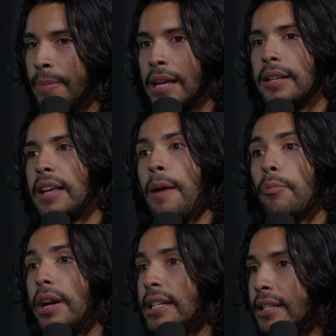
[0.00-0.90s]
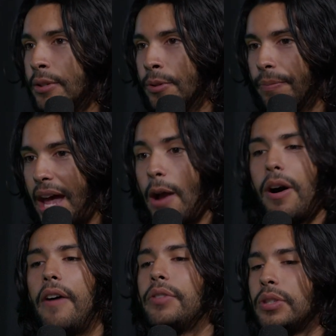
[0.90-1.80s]
Like, cause I
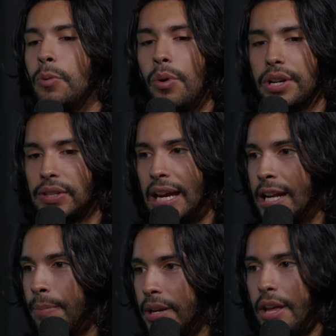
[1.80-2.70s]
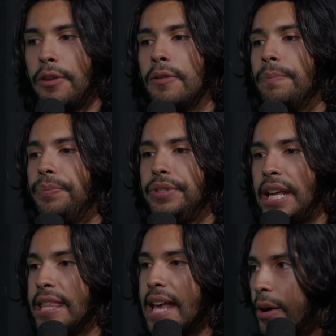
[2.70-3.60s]
obviously want to sign up another
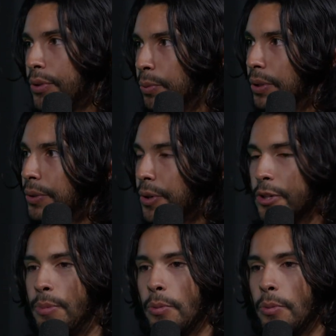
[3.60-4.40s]
10,000 realtors,